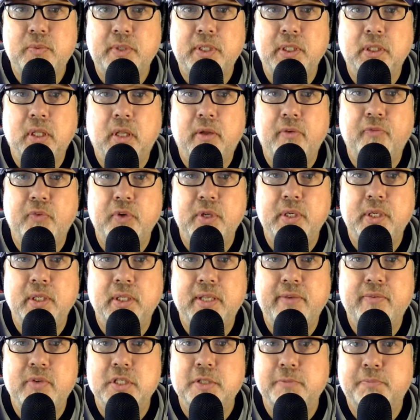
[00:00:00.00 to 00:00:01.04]
We'd love for you to
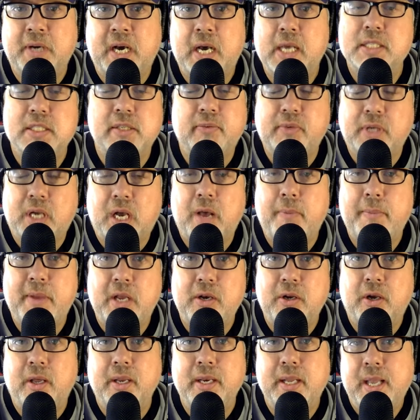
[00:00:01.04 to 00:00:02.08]
leave us a positive
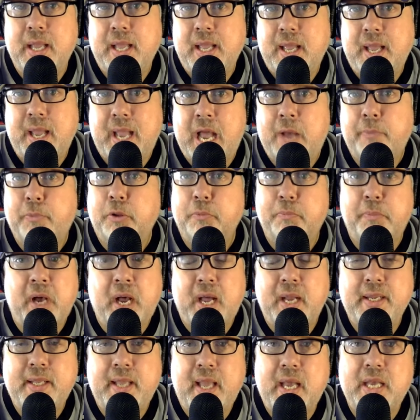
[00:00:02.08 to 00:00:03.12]
comment on Apple
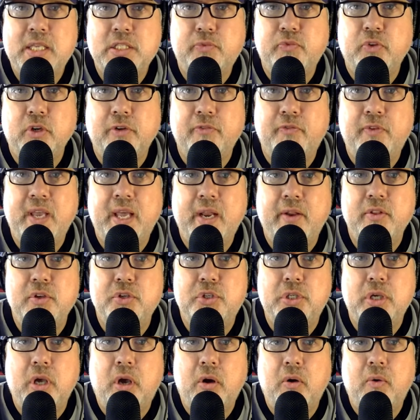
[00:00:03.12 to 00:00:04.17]
Podcasts if you're a fan of the
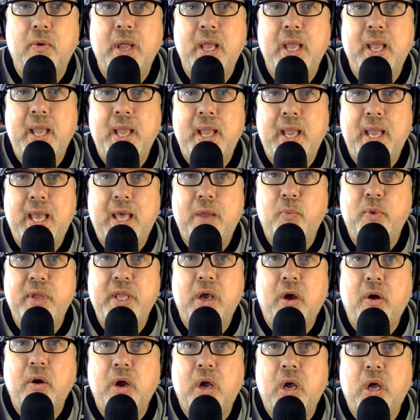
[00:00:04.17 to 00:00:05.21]
show. And we
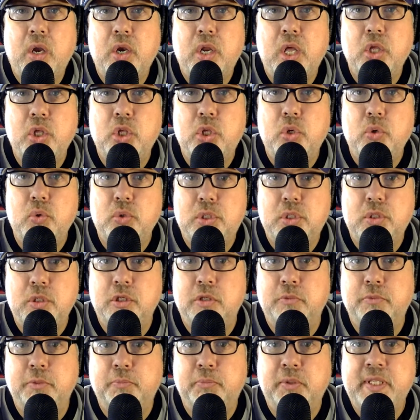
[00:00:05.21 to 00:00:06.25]
are on
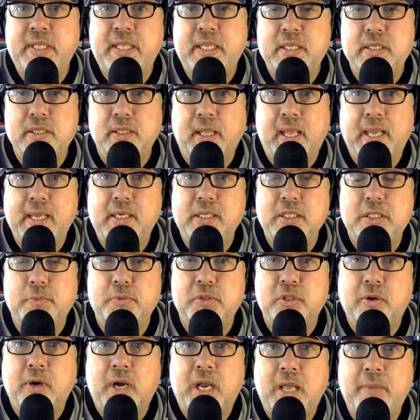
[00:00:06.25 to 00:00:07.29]
YouTube. Please like and
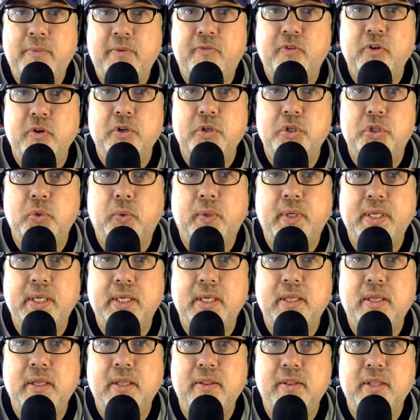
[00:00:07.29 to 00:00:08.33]
subscribe if you're
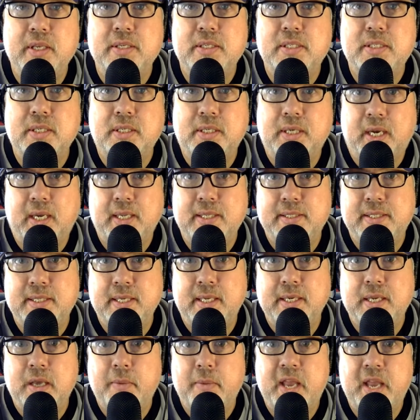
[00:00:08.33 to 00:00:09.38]
enjoying this
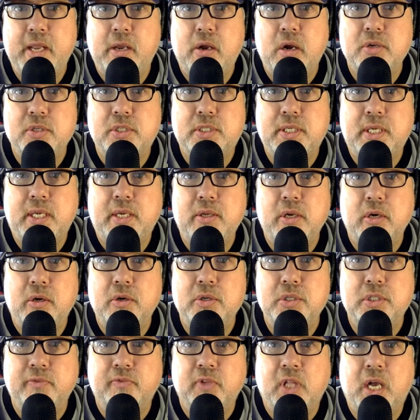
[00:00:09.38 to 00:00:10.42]
content. I'm Eddie Garcia, your
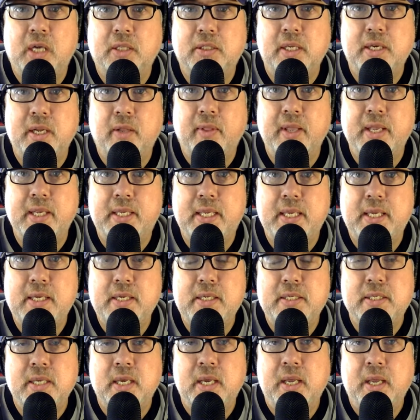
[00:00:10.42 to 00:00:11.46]
host of Locked On LA
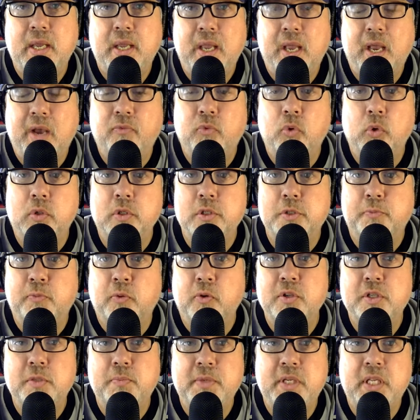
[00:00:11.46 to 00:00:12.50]
Kings. I've worked in
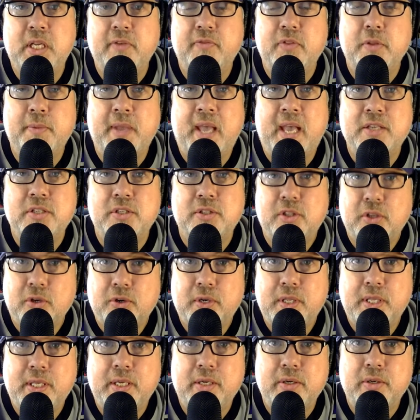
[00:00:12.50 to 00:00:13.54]
sports media for the past
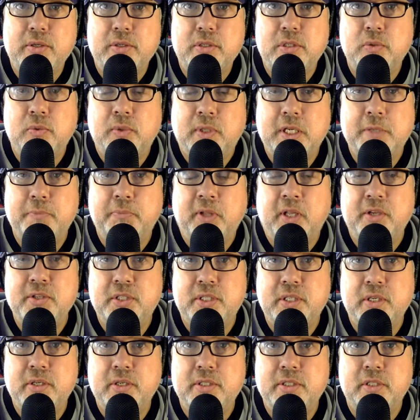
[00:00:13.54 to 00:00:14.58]
30 years, 20
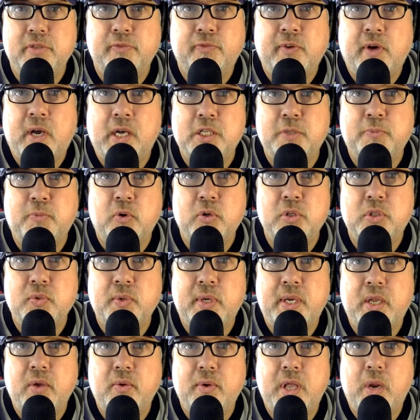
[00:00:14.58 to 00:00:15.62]
plus years at the Fox Sports
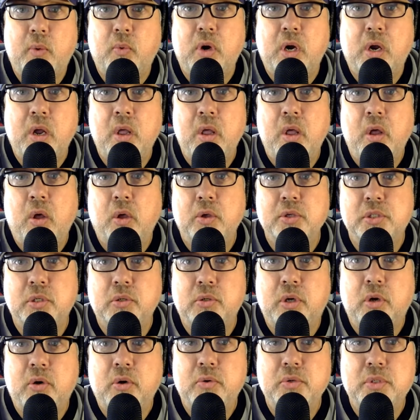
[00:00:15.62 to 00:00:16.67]
Radio Network, also
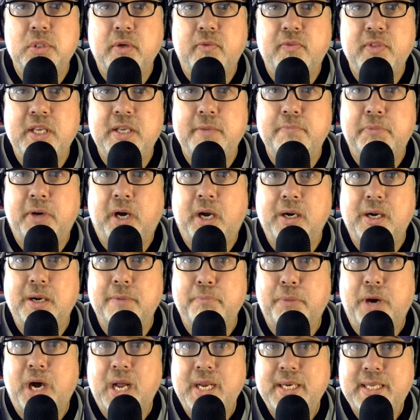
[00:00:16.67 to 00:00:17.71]
co-host of the Puck
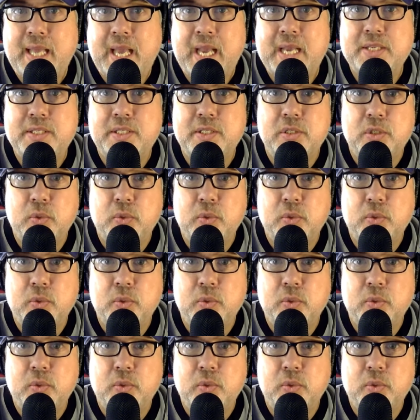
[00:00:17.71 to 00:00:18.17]
Podcast.